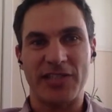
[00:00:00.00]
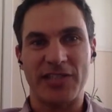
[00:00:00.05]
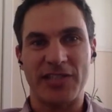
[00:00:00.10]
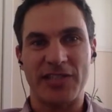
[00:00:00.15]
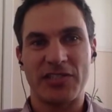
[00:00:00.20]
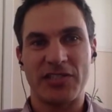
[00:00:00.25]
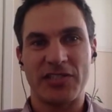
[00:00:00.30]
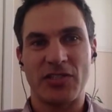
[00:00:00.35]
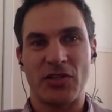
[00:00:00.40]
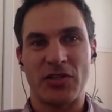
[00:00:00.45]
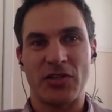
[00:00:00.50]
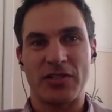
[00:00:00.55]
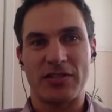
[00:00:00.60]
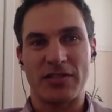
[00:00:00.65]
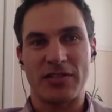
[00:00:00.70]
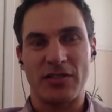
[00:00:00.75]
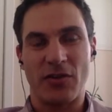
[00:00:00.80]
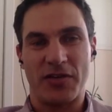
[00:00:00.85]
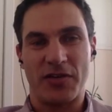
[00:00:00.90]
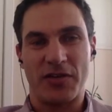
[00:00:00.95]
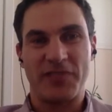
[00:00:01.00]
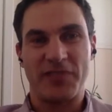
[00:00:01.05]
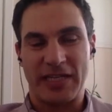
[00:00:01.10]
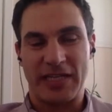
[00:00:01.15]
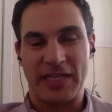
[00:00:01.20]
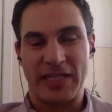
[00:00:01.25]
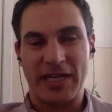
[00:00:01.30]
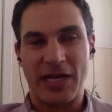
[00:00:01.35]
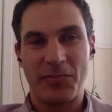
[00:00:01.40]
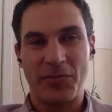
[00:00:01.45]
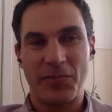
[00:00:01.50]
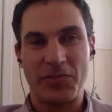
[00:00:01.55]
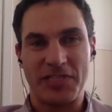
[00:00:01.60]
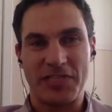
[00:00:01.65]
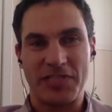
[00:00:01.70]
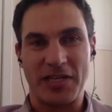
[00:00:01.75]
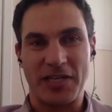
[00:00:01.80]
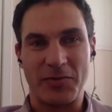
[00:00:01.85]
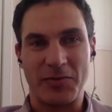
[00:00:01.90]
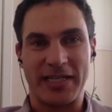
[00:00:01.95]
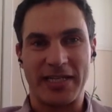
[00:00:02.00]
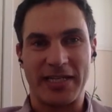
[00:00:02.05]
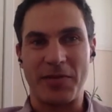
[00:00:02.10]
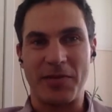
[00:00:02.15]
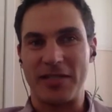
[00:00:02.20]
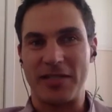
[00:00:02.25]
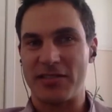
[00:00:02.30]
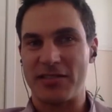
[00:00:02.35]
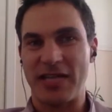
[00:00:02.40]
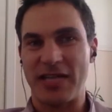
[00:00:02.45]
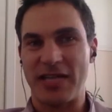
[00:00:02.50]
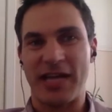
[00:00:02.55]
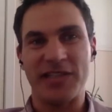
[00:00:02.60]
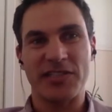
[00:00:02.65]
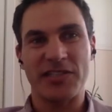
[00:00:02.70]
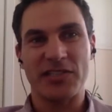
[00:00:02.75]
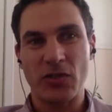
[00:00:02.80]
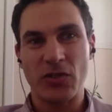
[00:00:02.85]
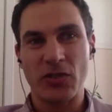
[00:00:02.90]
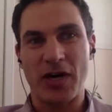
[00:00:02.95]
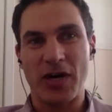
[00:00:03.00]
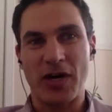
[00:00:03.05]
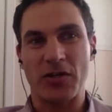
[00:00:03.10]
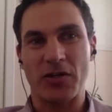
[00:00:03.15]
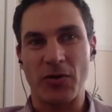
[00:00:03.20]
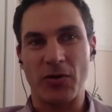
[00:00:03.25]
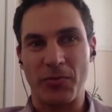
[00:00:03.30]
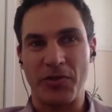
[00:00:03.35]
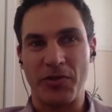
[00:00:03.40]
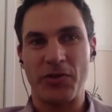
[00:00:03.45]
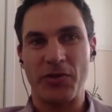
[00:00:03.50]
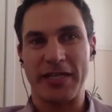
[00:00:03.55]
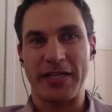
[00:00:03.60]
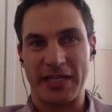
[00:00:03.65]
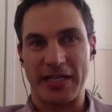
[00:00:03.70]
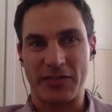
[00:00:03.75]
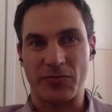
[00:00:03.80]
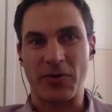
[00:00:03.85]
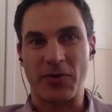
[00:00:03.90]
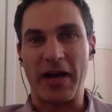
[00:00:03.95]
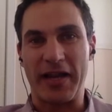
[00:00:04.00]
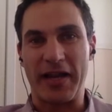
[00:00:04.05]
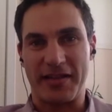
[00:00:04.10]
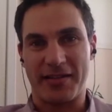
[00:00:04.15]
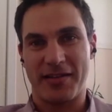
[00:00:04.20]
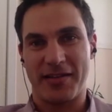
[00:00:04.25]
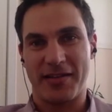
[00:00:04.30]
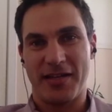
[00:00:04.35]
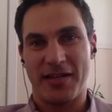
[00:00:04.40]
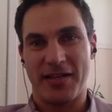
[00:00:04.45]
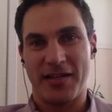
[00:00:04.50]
I just don't, or even couples say when they come in, they just say, I just don't know how to communicate right.